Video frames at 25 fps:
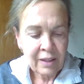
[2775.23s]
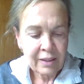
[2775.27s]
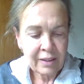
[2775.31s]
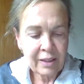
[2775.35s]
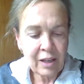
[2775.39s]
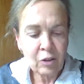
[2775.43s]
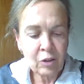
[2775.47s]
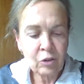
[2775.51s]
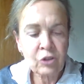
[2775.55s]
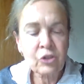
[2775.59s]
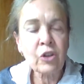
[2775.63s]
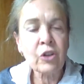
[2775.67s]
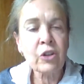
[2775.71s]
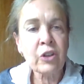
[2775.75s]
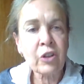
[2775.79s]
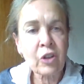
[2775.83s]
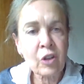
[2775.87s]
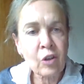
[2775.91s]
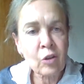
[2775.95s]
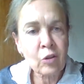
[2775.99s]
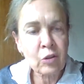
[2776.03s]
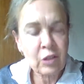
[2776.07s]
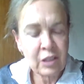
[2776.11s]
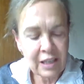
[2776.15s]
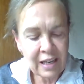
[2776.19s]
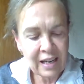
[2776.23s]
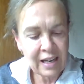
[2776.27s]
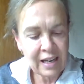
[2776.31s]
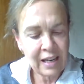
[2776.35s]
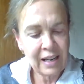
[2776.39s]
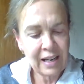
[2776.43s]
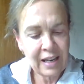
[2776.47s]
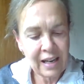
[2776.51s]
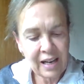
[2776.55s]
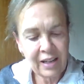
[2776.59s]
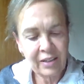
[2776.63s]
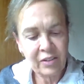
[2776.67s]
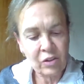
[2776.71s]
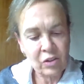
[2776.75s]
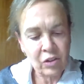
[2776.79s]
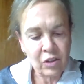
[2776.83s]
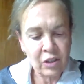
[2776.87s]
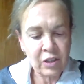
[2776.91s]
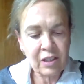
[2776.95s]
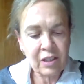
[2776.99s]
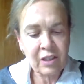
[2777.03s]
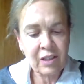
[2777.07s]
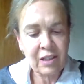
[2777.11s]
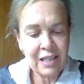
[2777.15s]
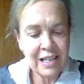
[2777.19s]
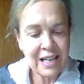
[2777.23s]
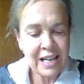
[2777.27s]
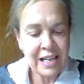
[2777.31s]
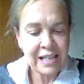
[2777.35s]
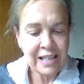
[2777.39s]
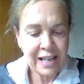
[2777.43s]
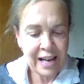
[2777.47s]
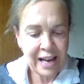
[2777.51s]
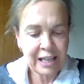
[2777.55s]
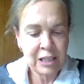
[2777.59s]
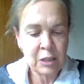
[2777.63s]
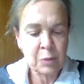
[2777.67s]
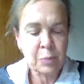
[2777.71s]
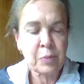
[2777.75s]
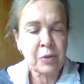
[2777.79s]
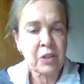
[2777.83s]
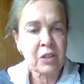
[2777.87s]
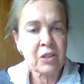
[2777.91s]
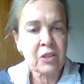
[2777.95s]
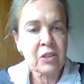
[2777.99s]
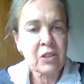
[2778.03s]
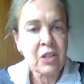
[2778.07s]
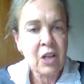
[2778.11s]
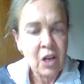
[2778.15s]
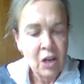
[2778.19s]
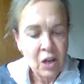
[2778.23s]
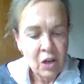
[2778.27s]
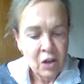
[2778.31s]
Now, Toyota and other lean experts